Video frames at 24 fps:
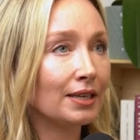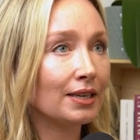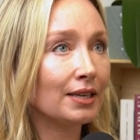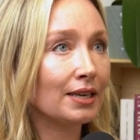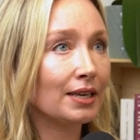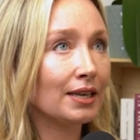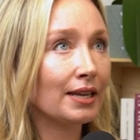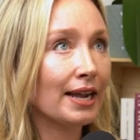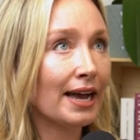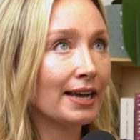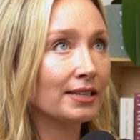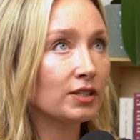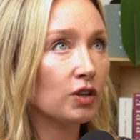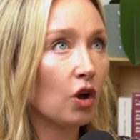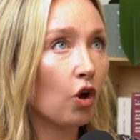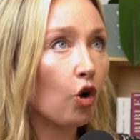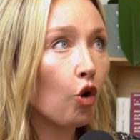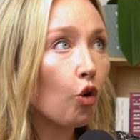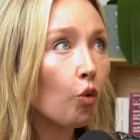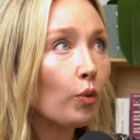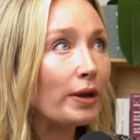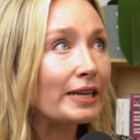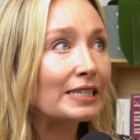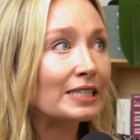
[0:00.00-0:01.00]
it has
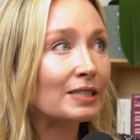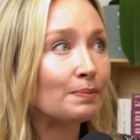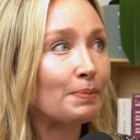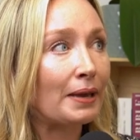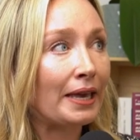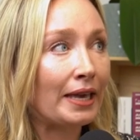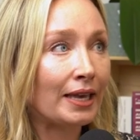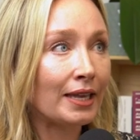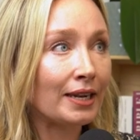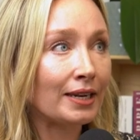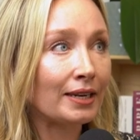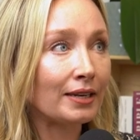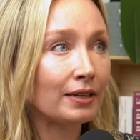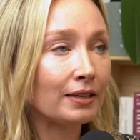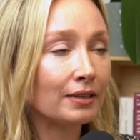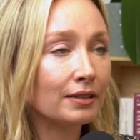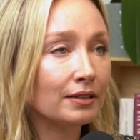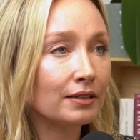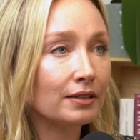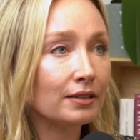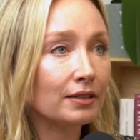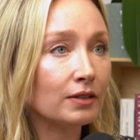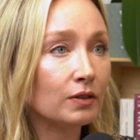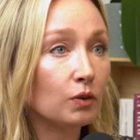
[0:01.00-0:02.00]
always
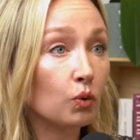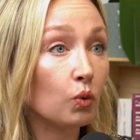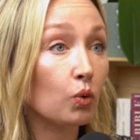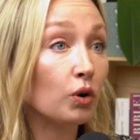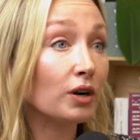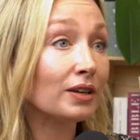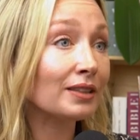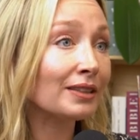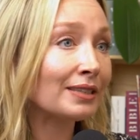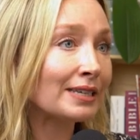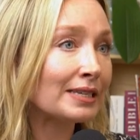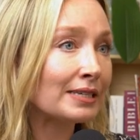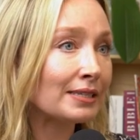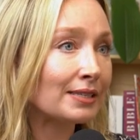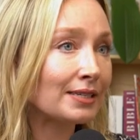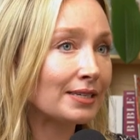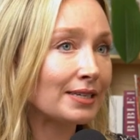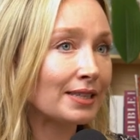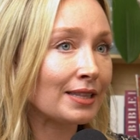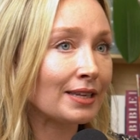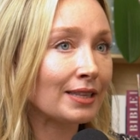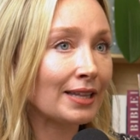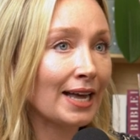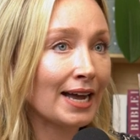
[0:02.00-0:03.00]
been, or at
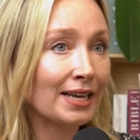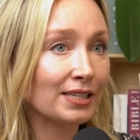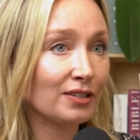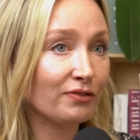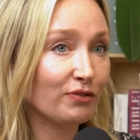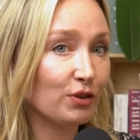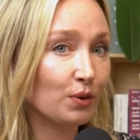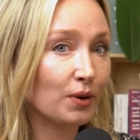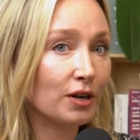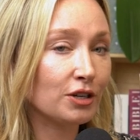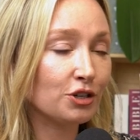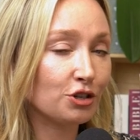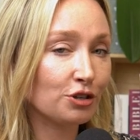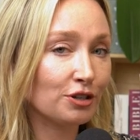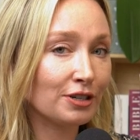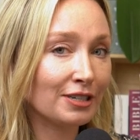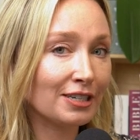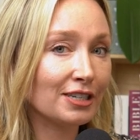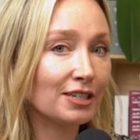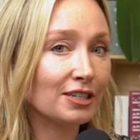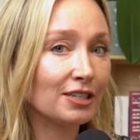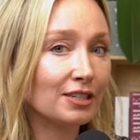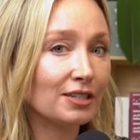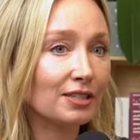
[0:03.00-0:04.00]
least in the last few hundred
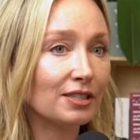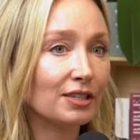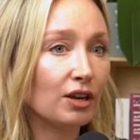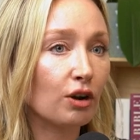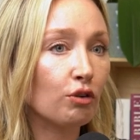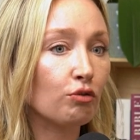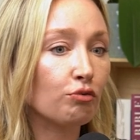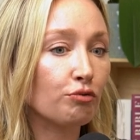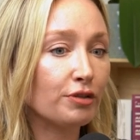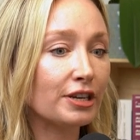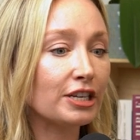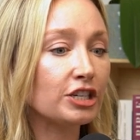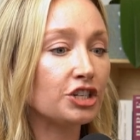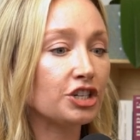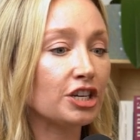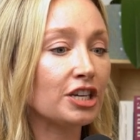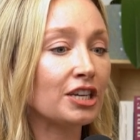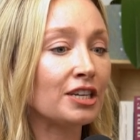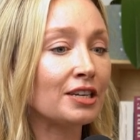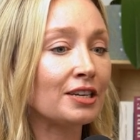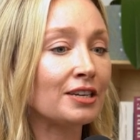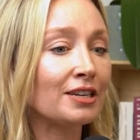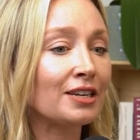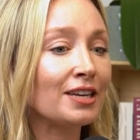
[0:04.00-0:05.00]
years, a
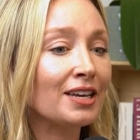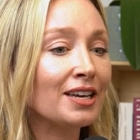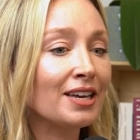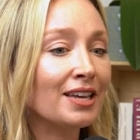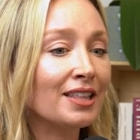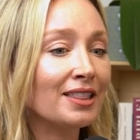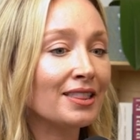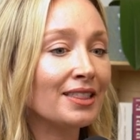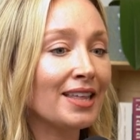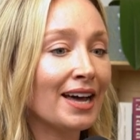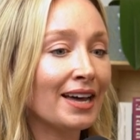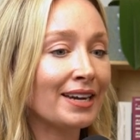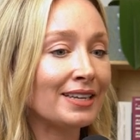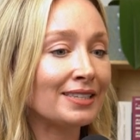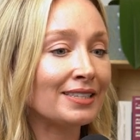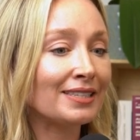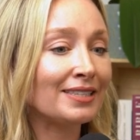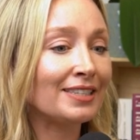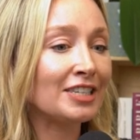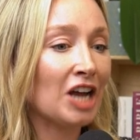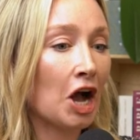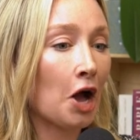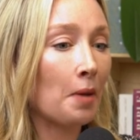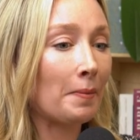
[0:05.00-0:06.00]
region that
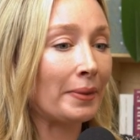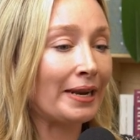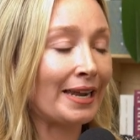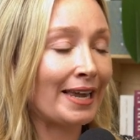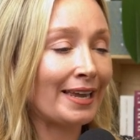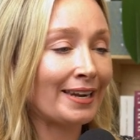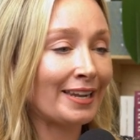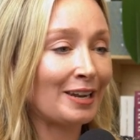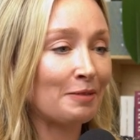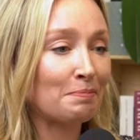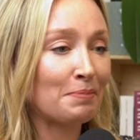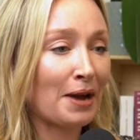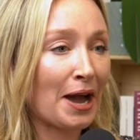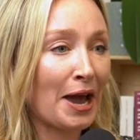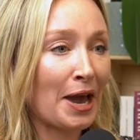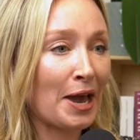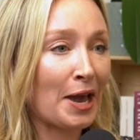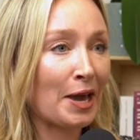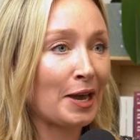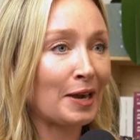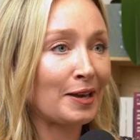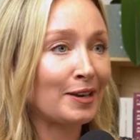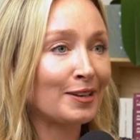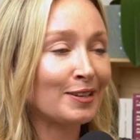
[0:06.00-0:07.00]
is dominated
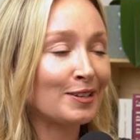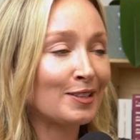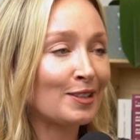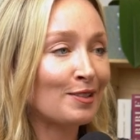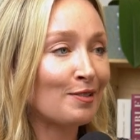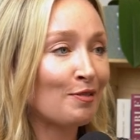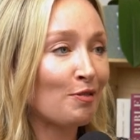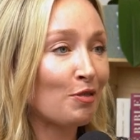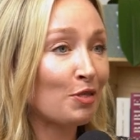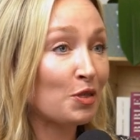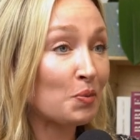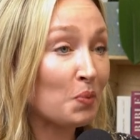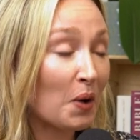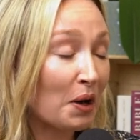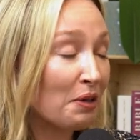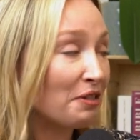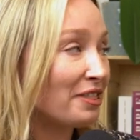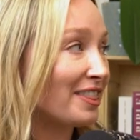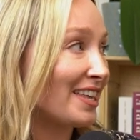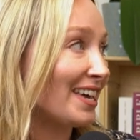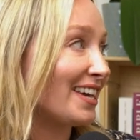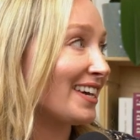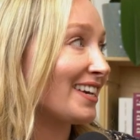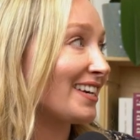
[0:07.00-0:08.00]
by the
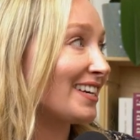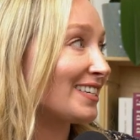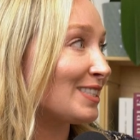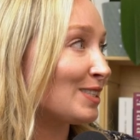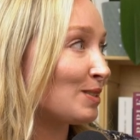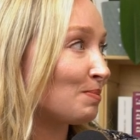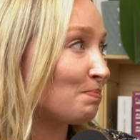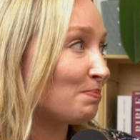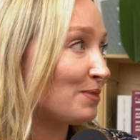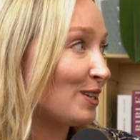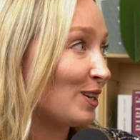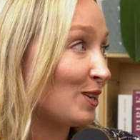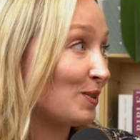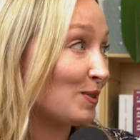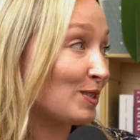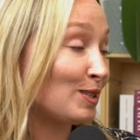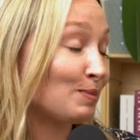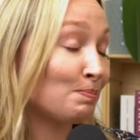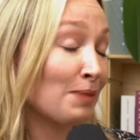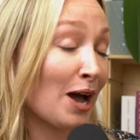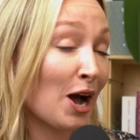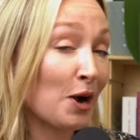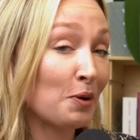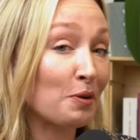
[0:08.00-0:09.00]
wealthy. It's, you know,
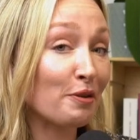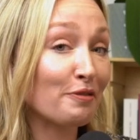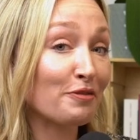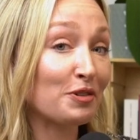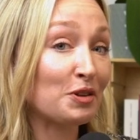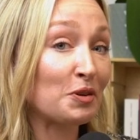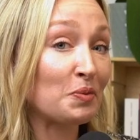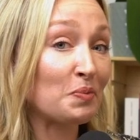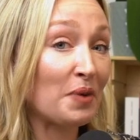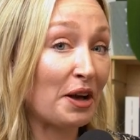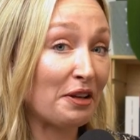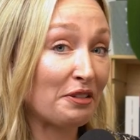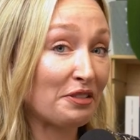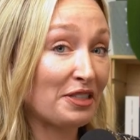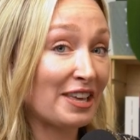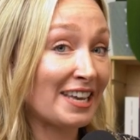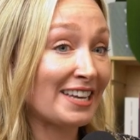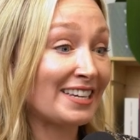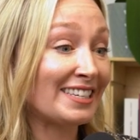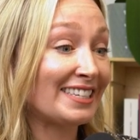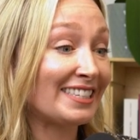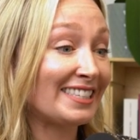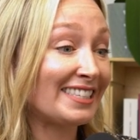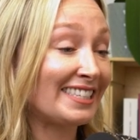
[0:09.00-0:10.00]
it's powerful,
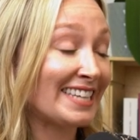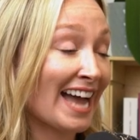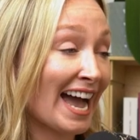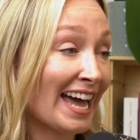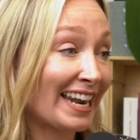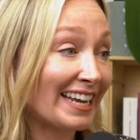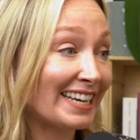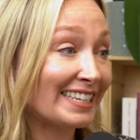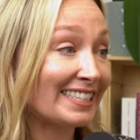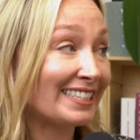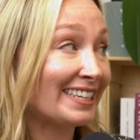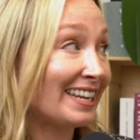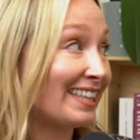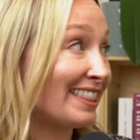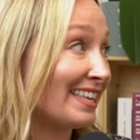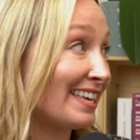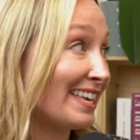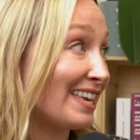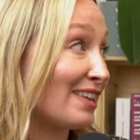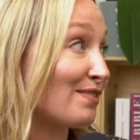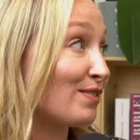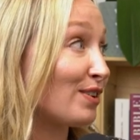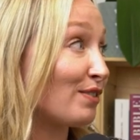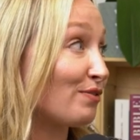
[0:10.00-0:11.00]
wealthy status. And I
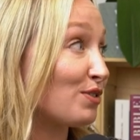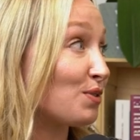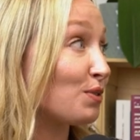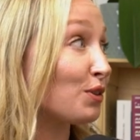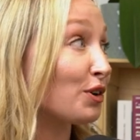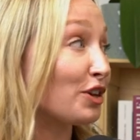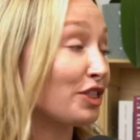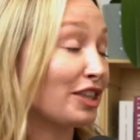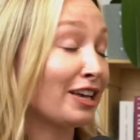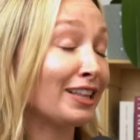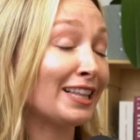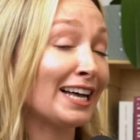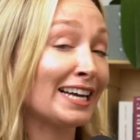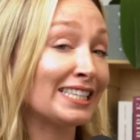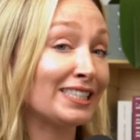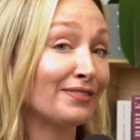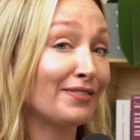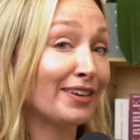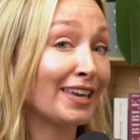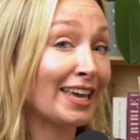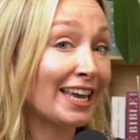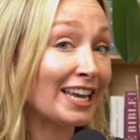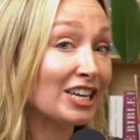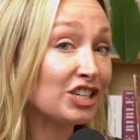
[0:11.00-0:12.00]
think even if you look at the
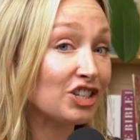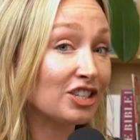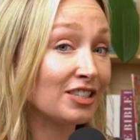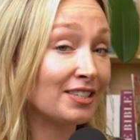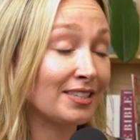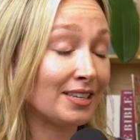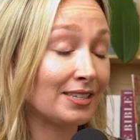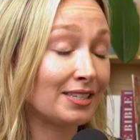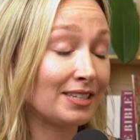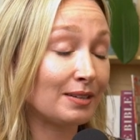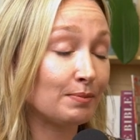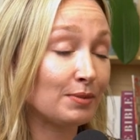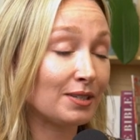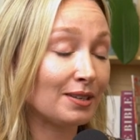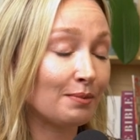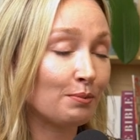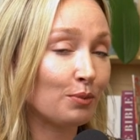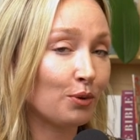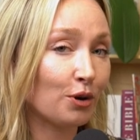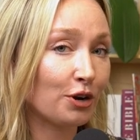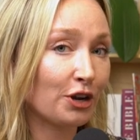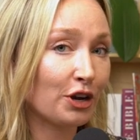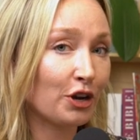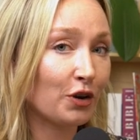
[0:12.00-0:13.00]
classification systems
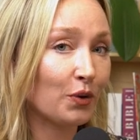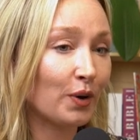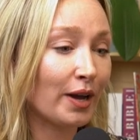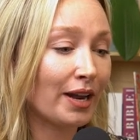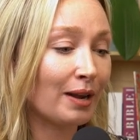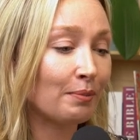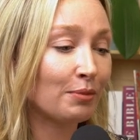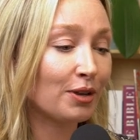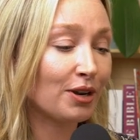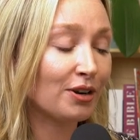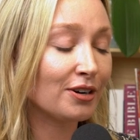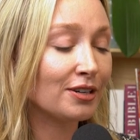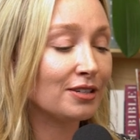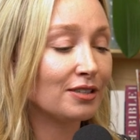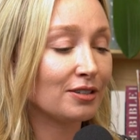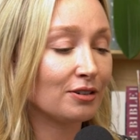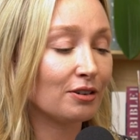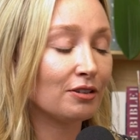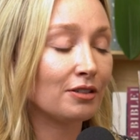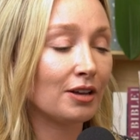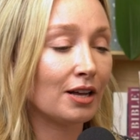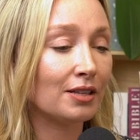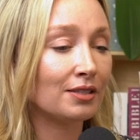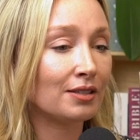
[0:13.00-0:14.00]
in Bordeaux, and I'm curious
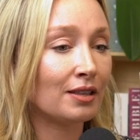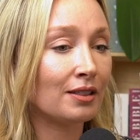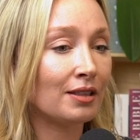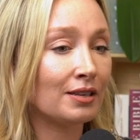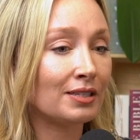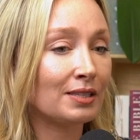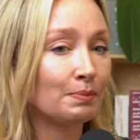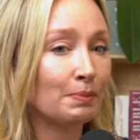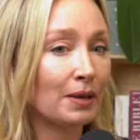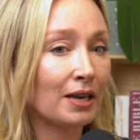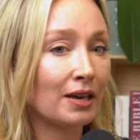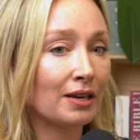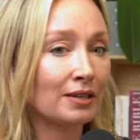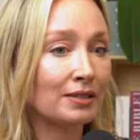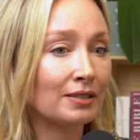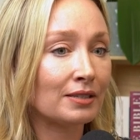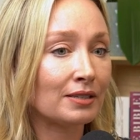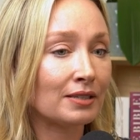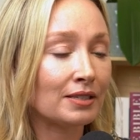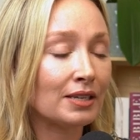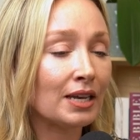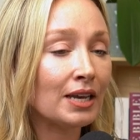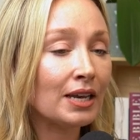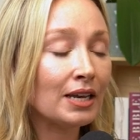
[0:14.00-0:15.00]
your thoughts on this,
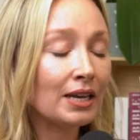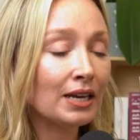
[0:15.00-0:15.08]
because